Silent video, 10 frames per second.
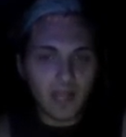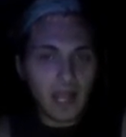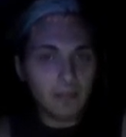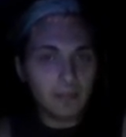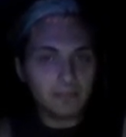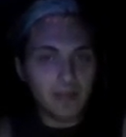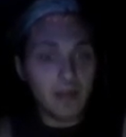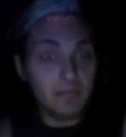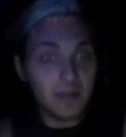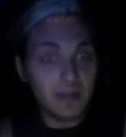I'm
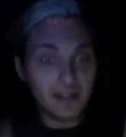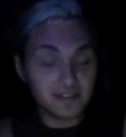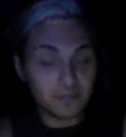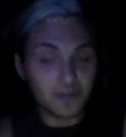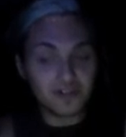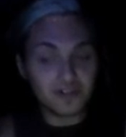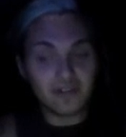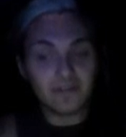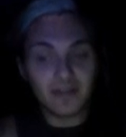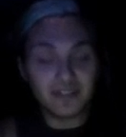a big supporter of them.